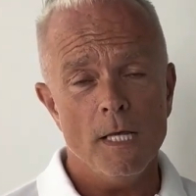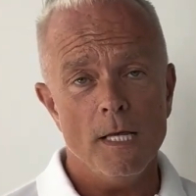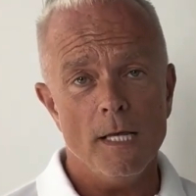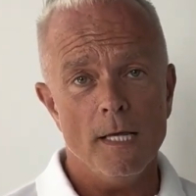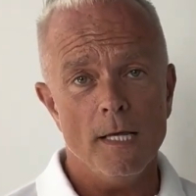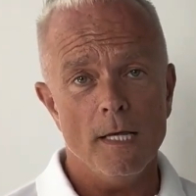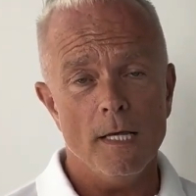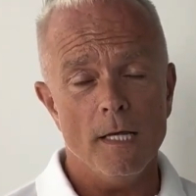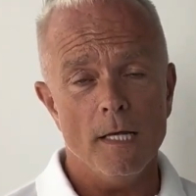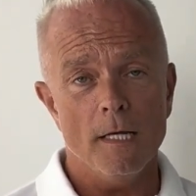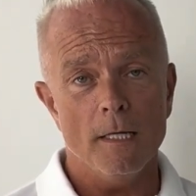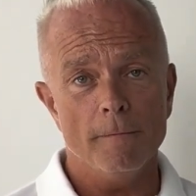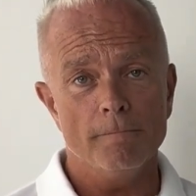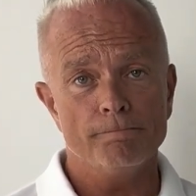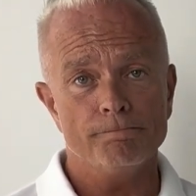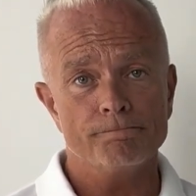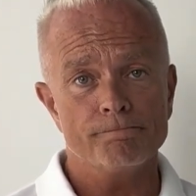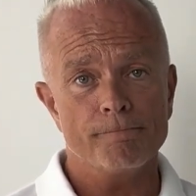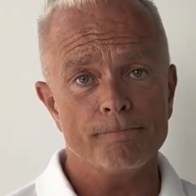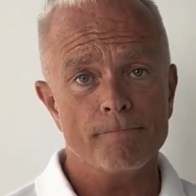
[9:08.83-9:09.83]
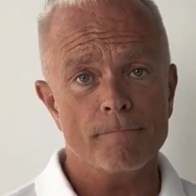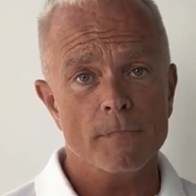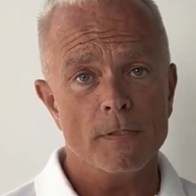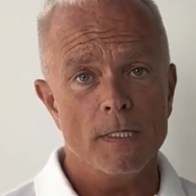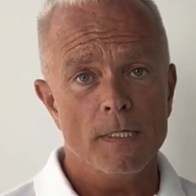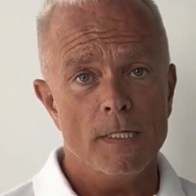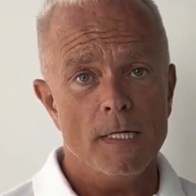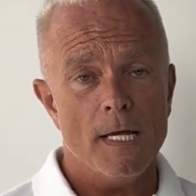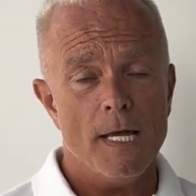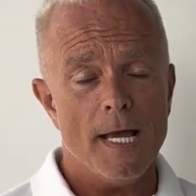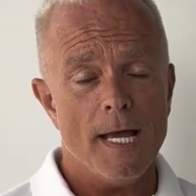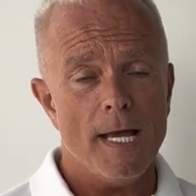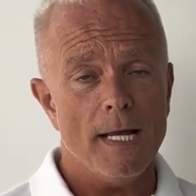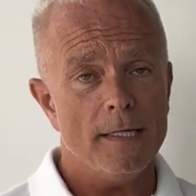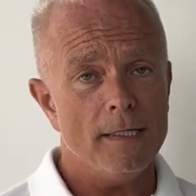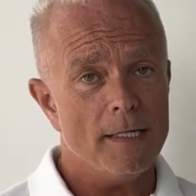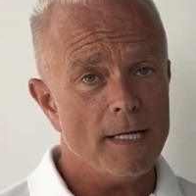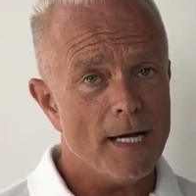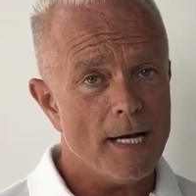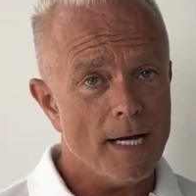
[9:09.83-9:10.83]

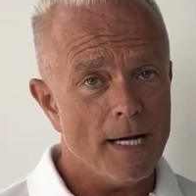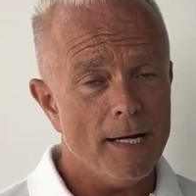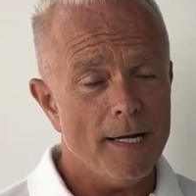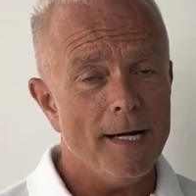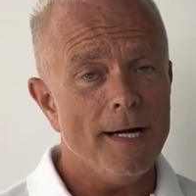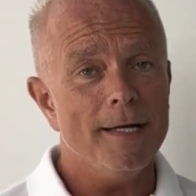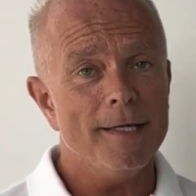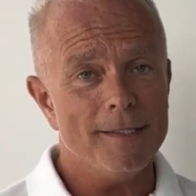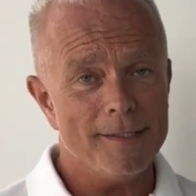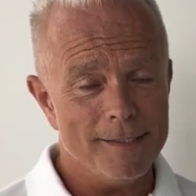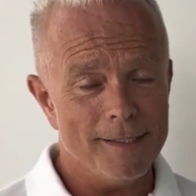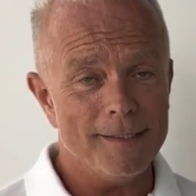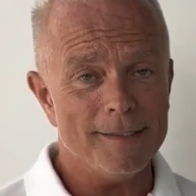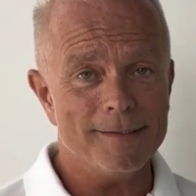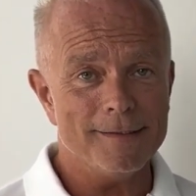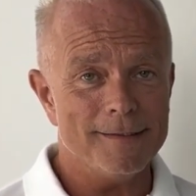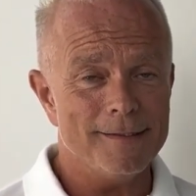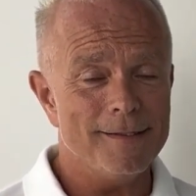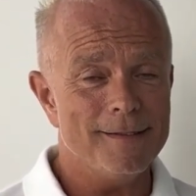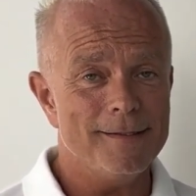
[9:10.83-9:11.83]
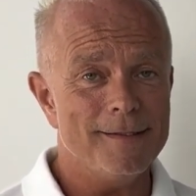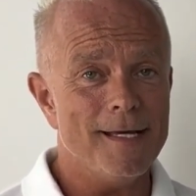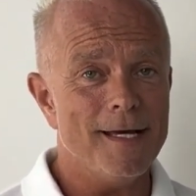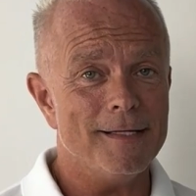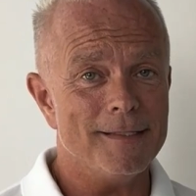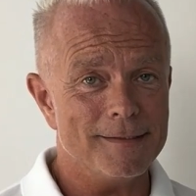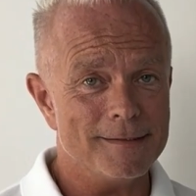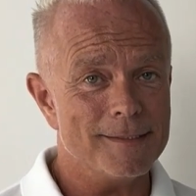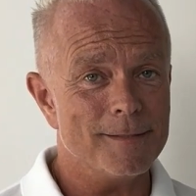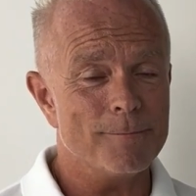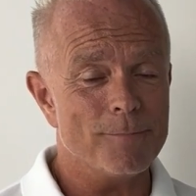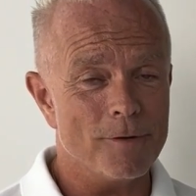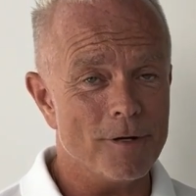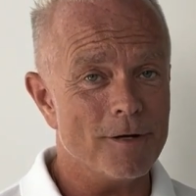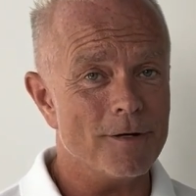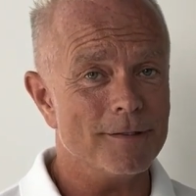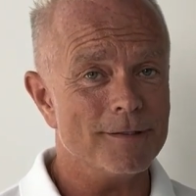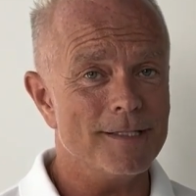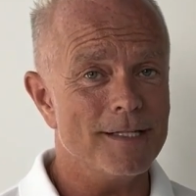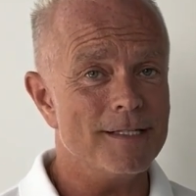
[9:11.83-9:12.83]
And I think that is a
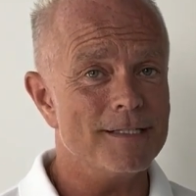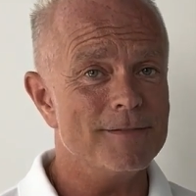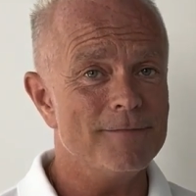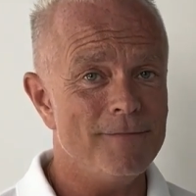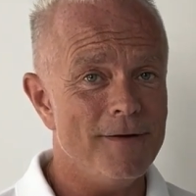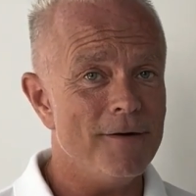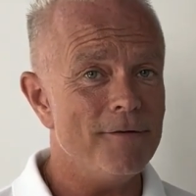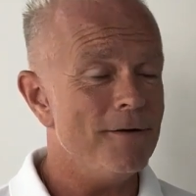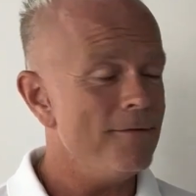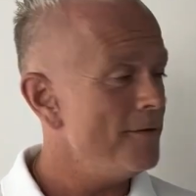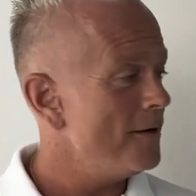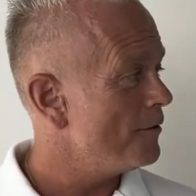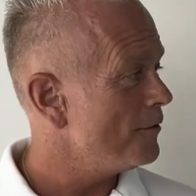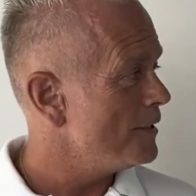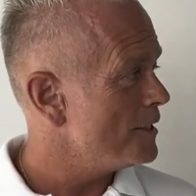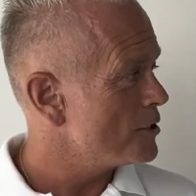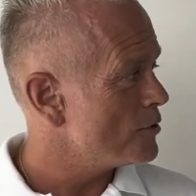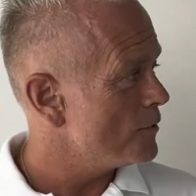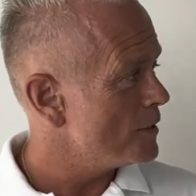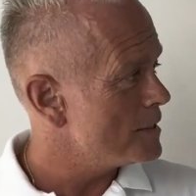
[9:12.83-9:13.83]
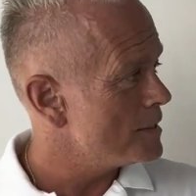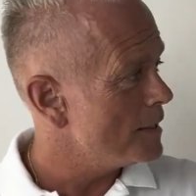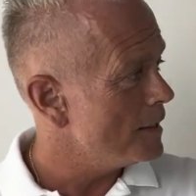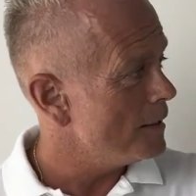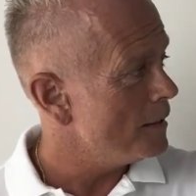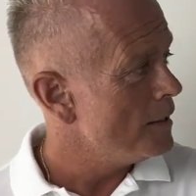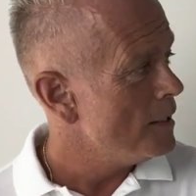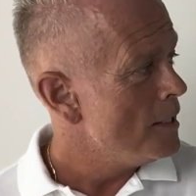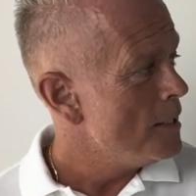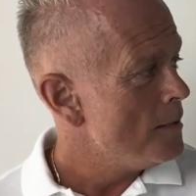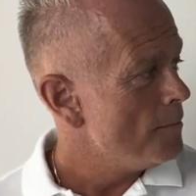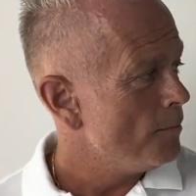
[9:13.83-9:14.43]
product that is very, very interesting.